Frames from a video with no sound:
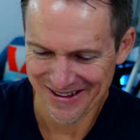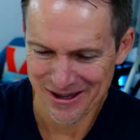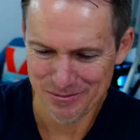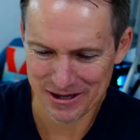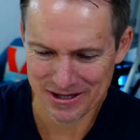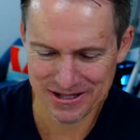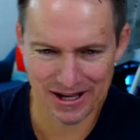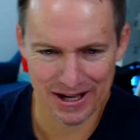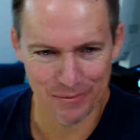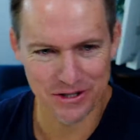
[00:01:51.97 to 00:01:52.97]
But
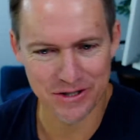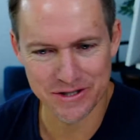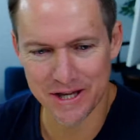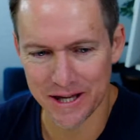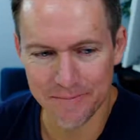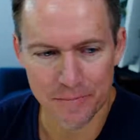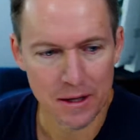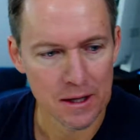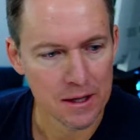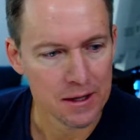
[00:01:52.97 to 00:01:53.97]
we shall see.
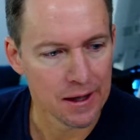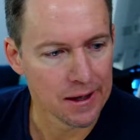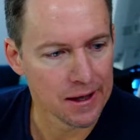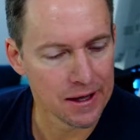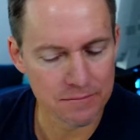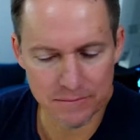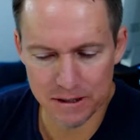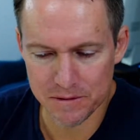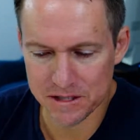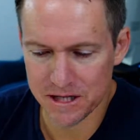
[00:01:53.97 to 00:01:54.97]

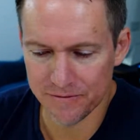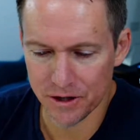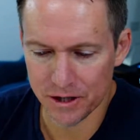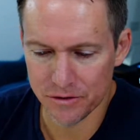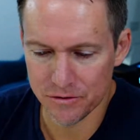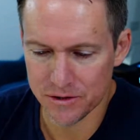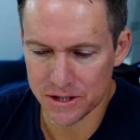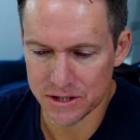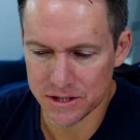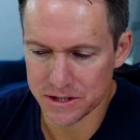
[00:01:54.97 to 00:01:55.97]
Let me see if I can do
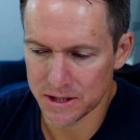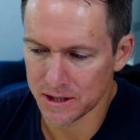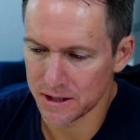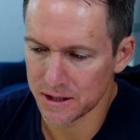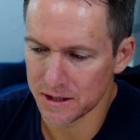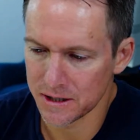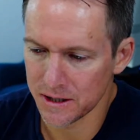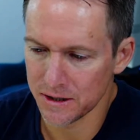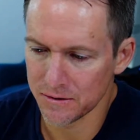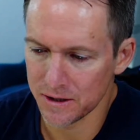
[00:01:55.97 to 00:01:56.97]
this
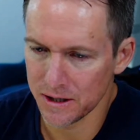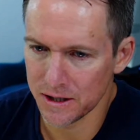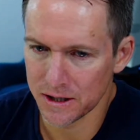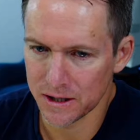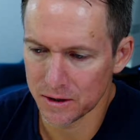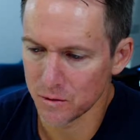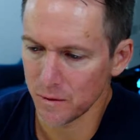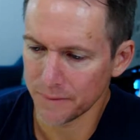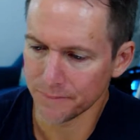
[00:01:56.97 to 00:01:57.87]
in a good way.